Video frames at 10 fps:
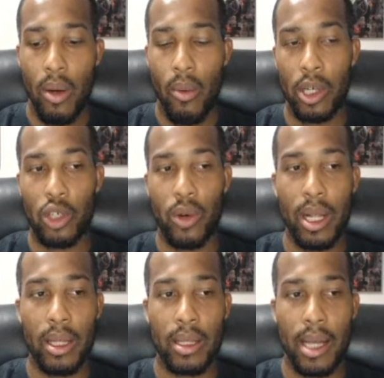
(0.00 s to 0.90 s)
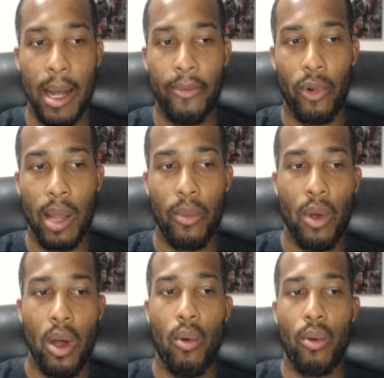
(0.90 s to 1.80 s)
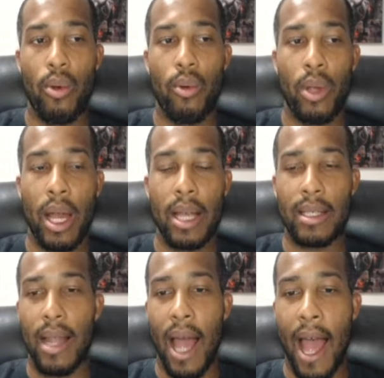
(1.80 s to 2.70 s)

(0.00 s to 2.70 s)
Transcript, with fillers: When trading the time frame, you guys can